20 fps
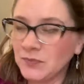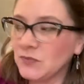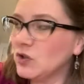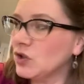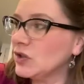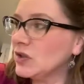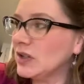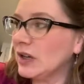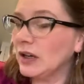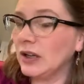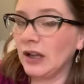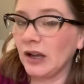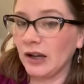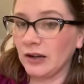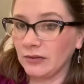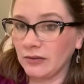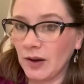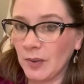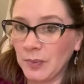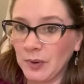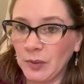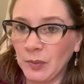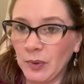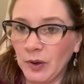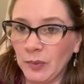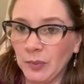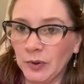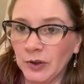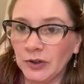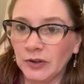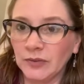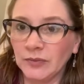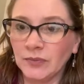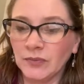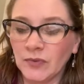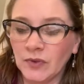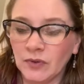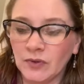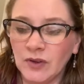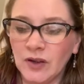Just any kind of wrapping paper.
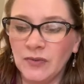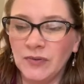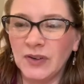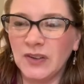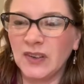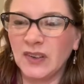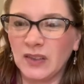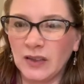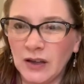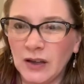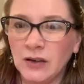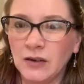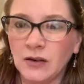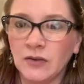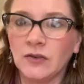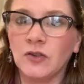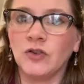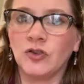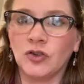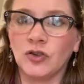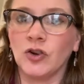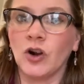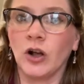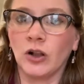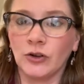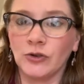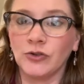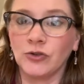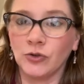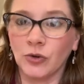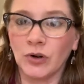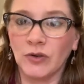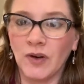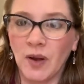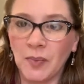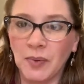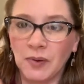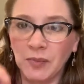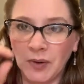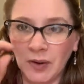If it's thin, it's dollar store
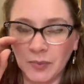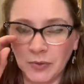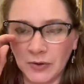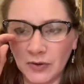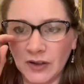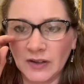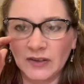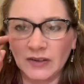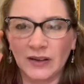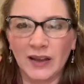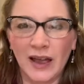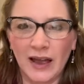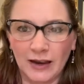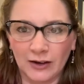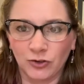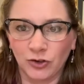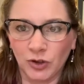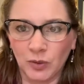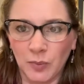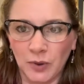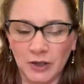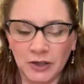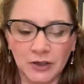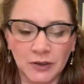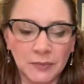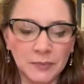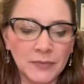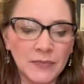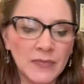wrapping paper. That's actually better.